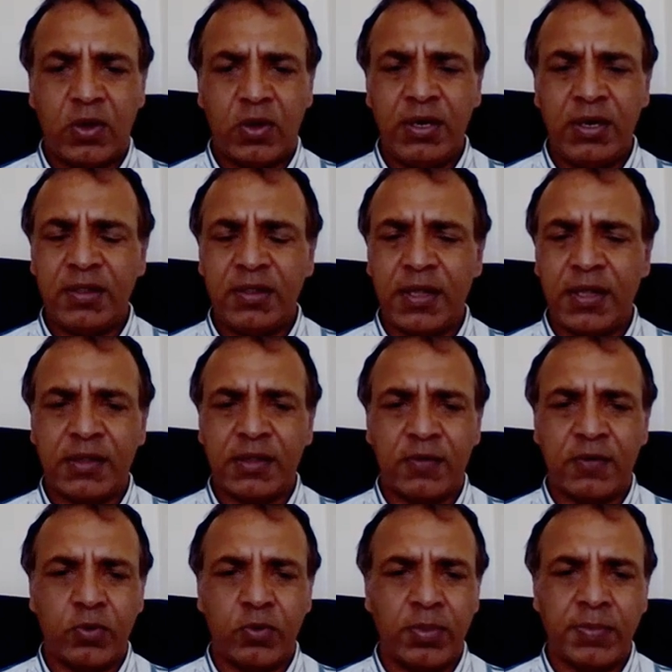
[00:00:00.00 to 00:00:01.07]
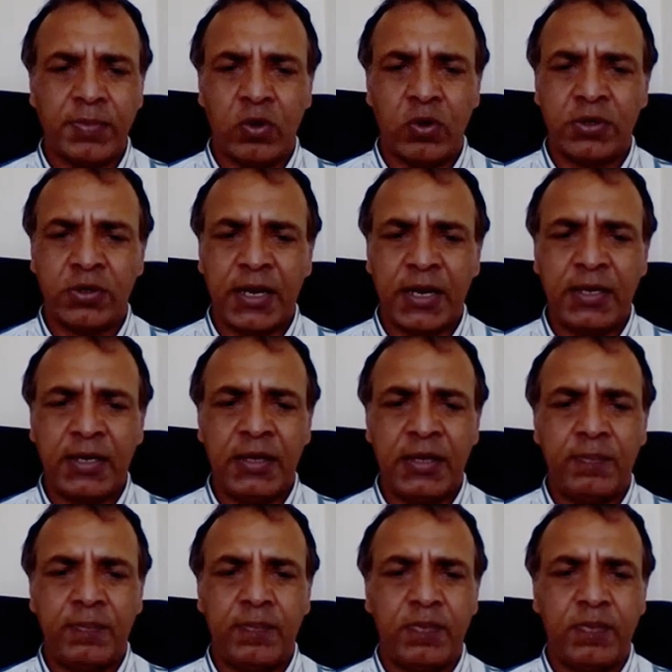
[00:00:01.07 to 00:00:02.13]
So in a sense, they probably
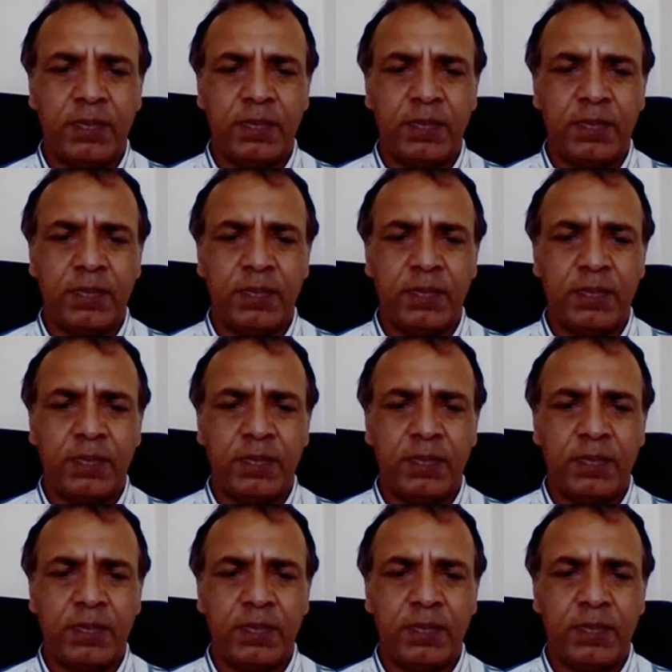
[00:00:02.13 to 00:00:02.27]
already